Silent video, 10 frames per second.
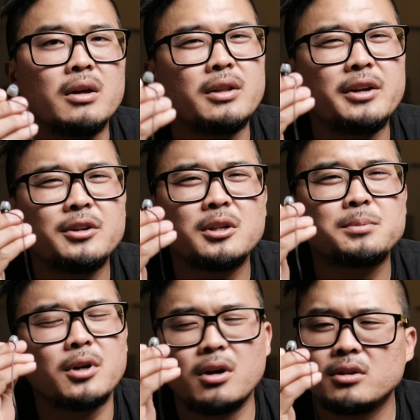The ear
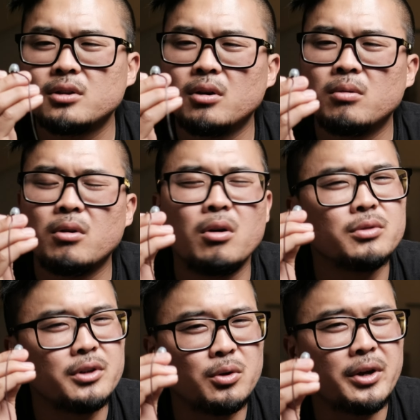tips are also
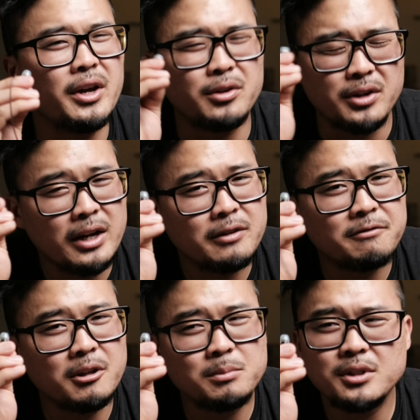only okay. They're kind of
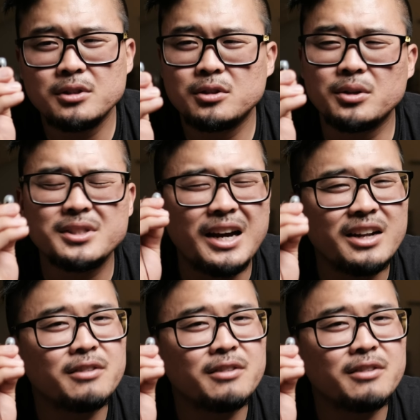flimsy, so it's kind